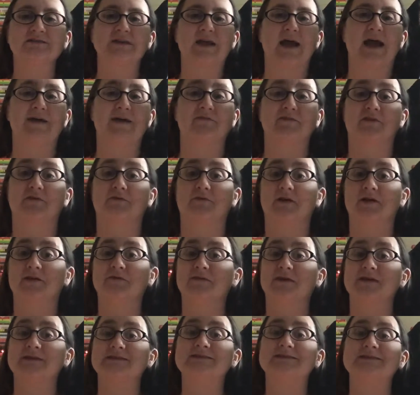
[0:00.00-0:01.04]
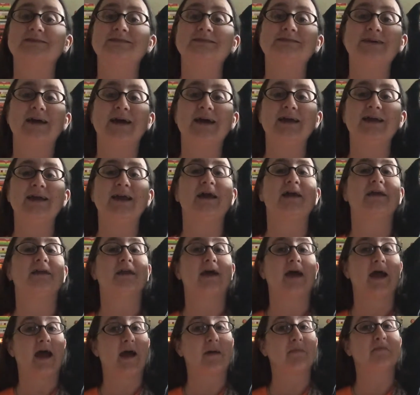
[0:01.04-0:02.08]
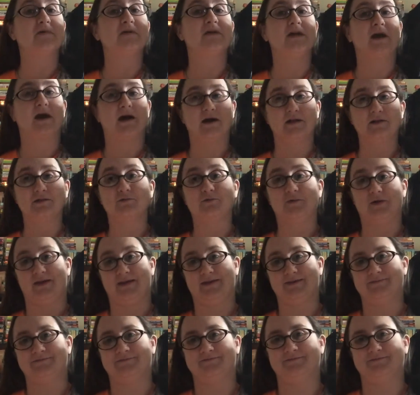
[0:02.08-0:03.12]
Have a great rest of the day and happy Halloween.